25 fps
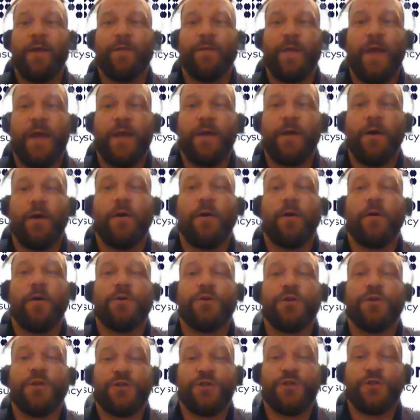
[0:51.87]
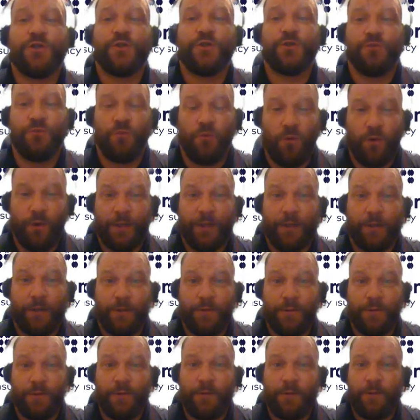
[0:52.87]
they are
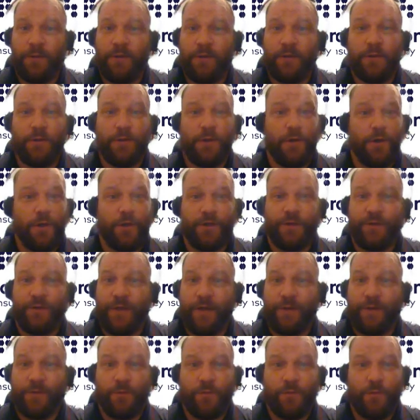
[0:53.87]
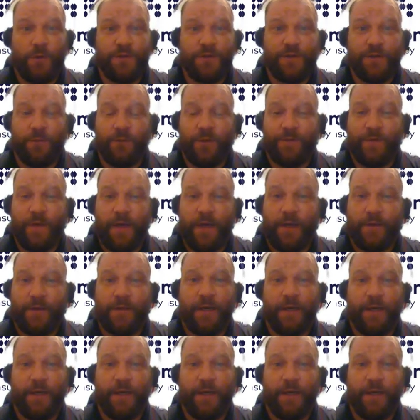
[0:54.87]
destroying all of the other quotes that we've had.